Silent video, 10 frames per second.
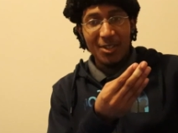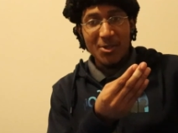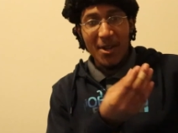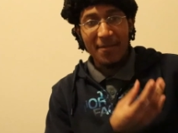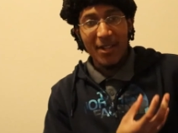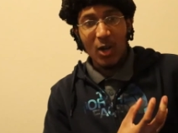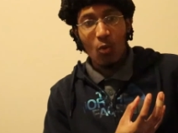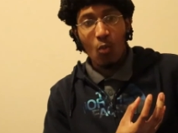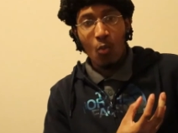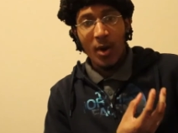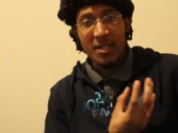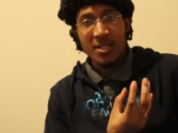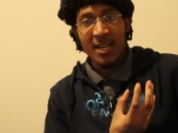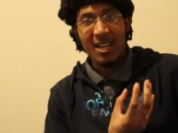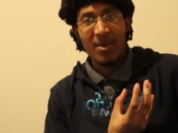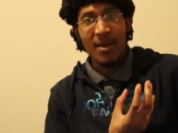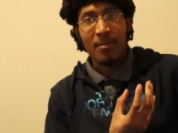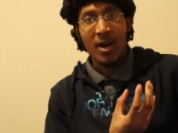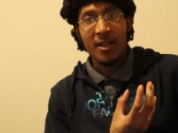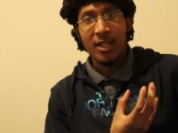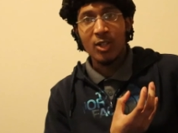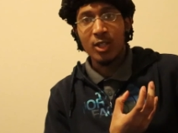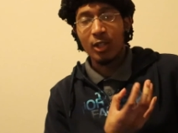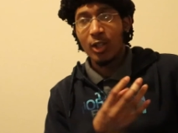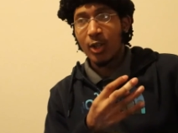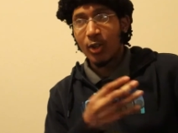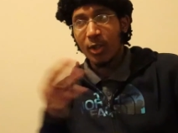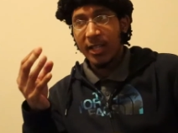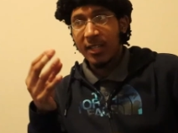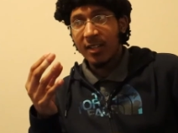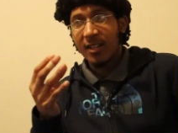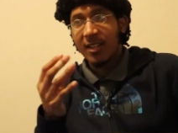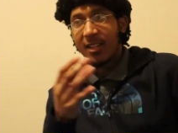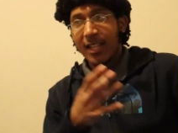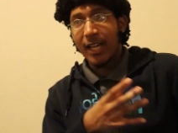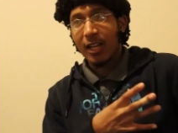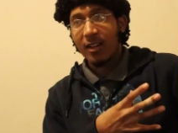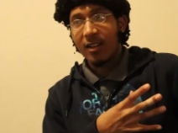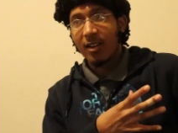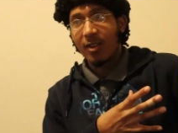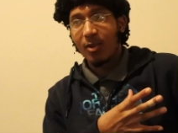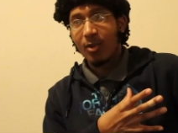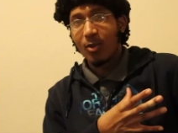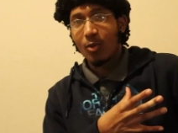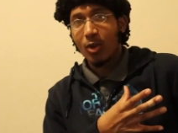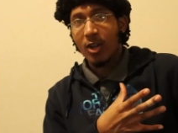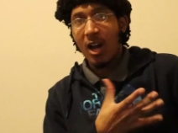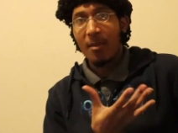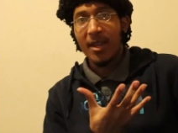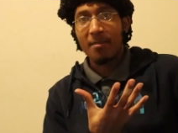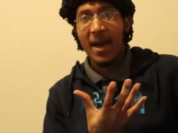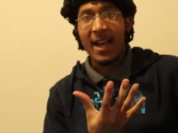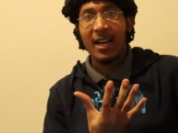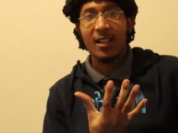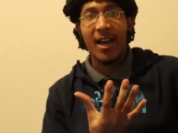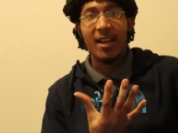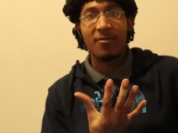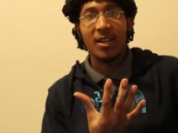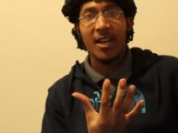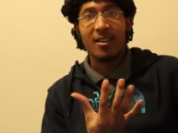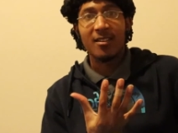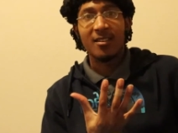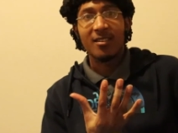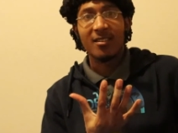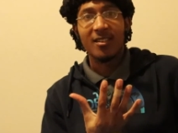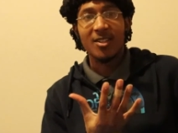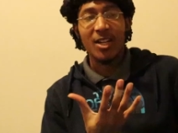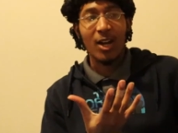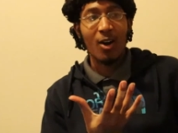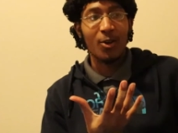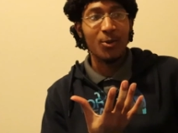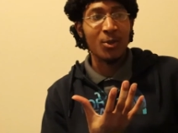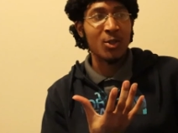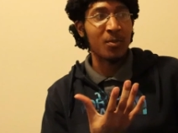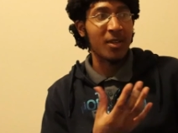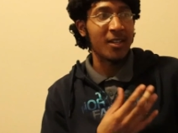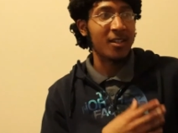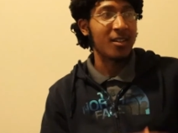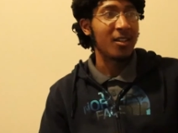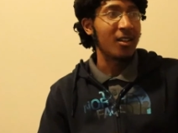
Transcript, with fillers: So I feel like one side of my body is literally like coming back alive again. It's like hard to explain.